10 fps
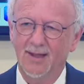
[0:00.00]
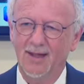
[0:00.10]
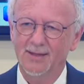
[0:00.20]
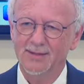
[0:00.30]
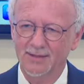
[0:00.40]

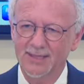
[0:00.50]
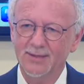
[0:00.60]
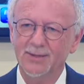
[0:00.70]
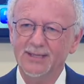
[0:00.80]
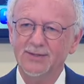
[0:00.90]
as a
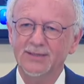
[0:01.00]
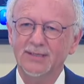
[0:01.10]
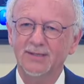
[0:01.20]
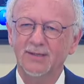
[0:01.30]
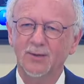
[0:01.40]
legal
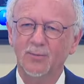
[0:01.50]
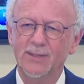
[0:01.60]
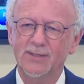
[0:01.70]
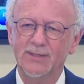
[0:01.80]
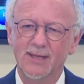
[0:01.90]
entity
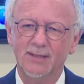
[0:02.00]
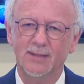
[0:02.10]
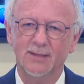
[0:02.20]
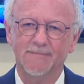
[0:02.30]
with standing.